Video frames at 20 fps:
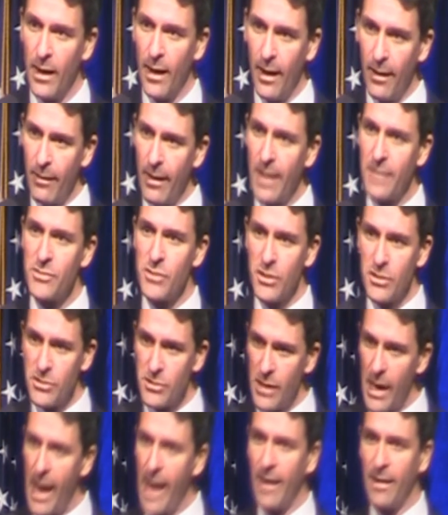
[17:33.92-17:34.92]
And that's
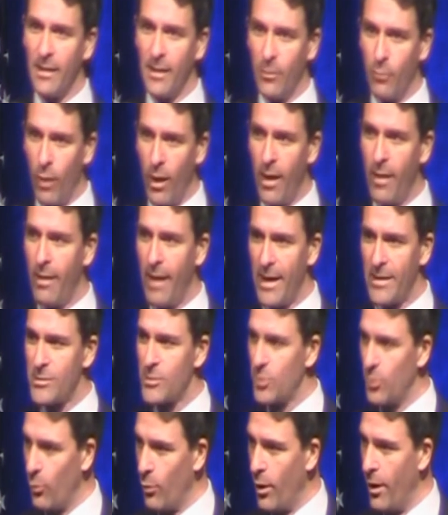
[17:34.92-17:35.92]
exactly why
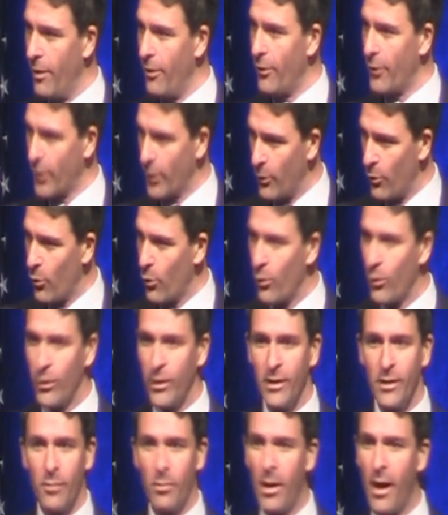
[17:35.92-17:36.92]
that's the one they're going to order
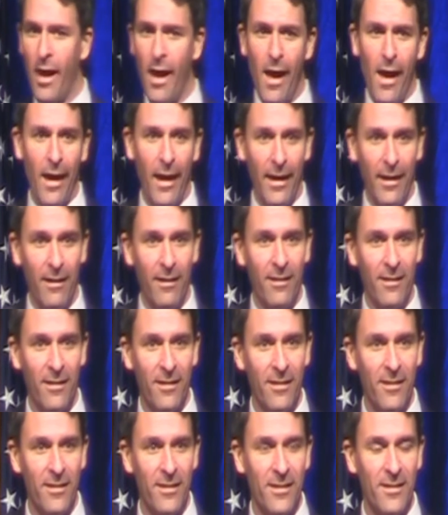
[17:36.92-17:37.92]
you to buy.
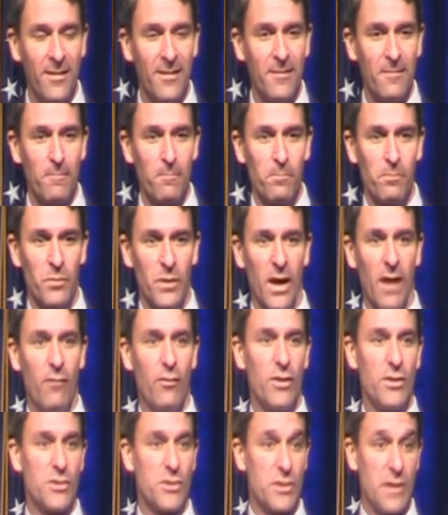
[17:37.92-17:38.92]
If
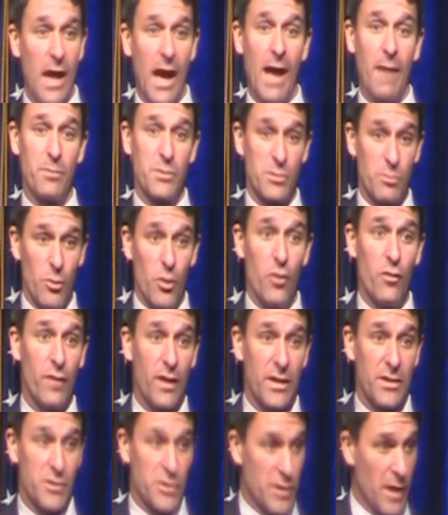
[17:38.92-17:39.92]
it stops
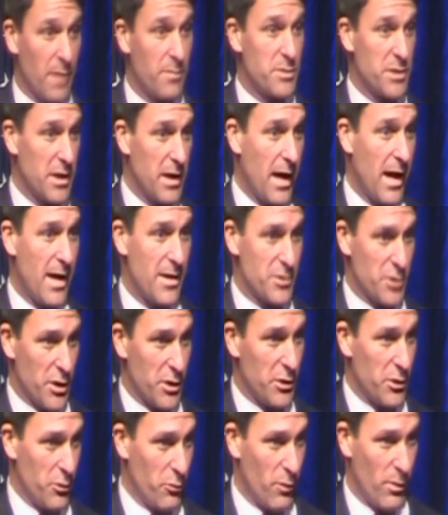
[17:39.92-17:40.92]
moving, subsidize
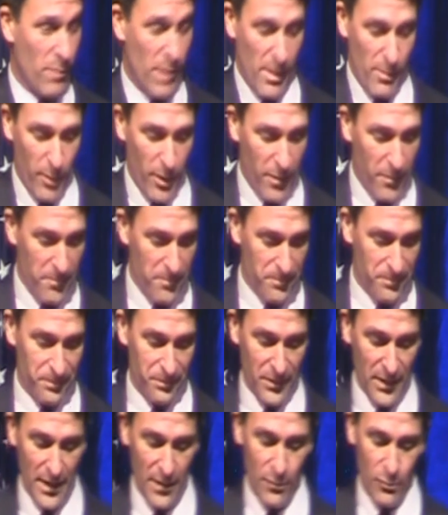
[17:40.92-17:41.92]
it, you remember?
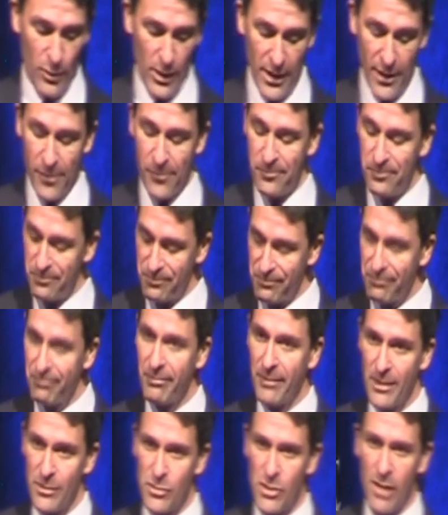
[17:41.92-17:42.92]
Well,
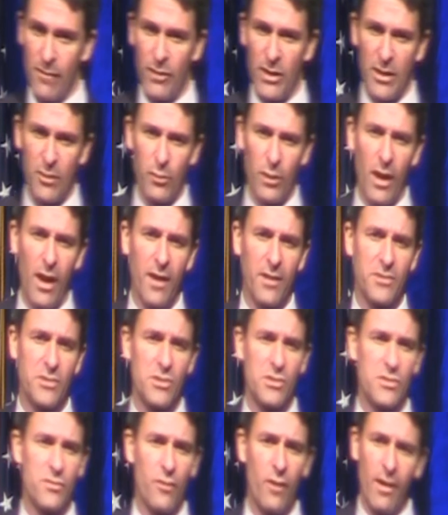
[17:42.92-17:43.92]
Chevy Equinox
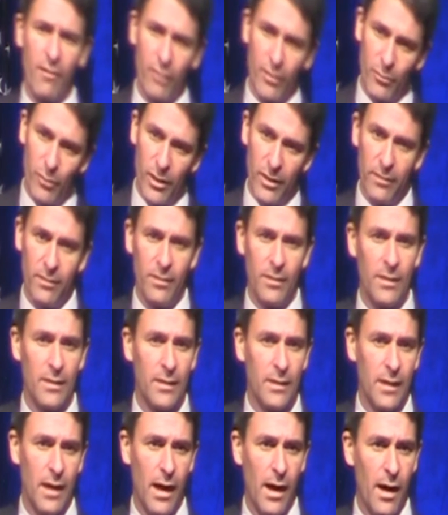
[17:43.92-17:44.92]
is for everyone.
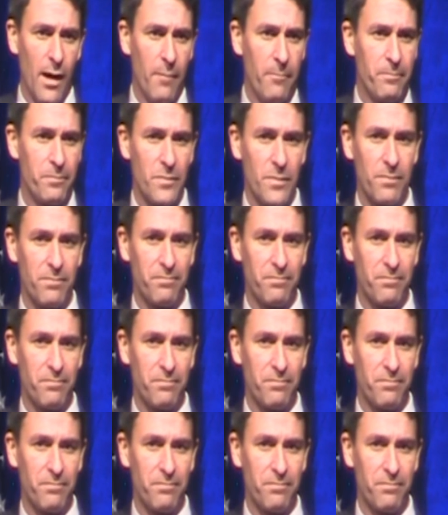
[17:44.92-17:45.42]
Um,